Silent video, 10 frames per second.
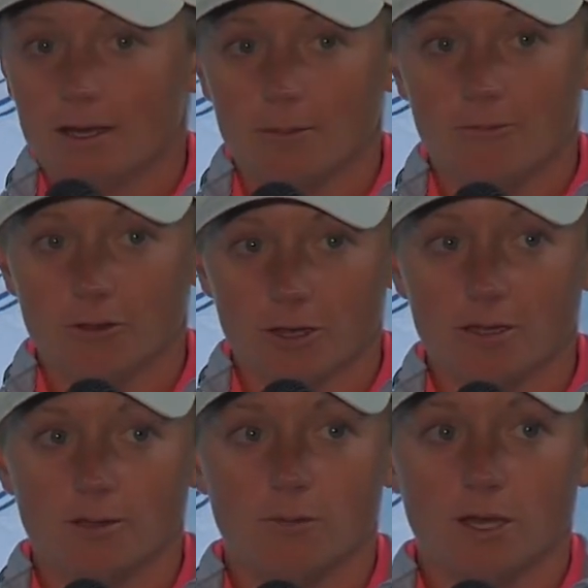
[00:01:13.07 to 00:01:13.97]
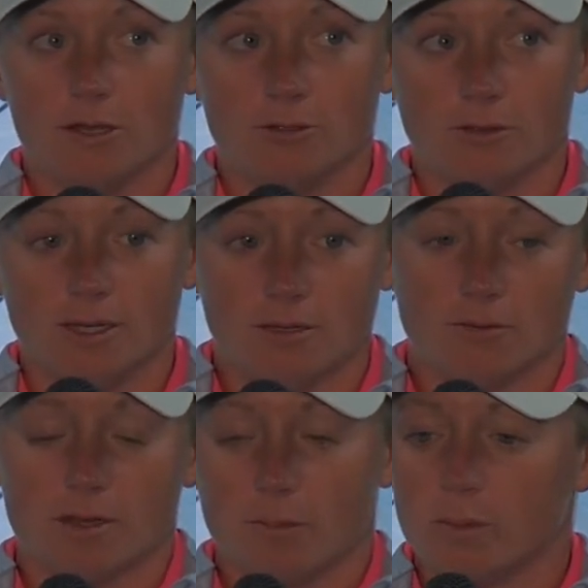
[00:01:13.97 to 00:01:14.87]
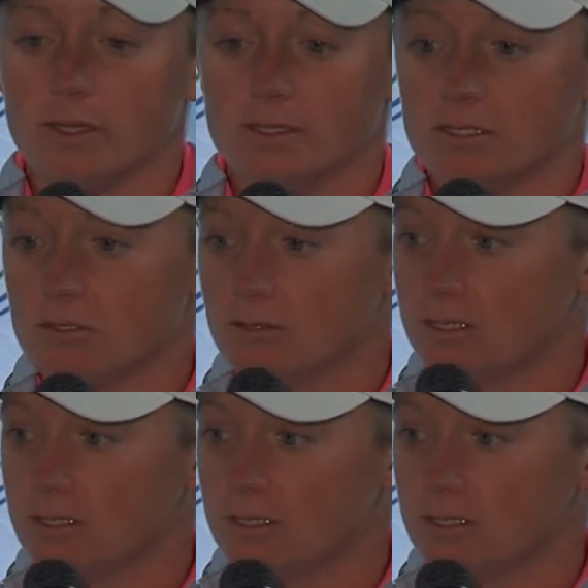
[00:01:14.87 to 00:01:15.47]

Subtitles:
if you're hitting it well and you hit it in the right places, you